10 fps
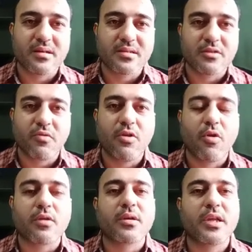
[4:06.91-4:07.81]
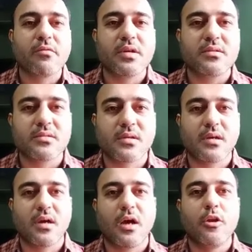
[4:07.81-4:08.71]
it will not leave us
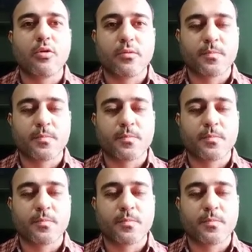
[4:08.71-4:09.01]
alone.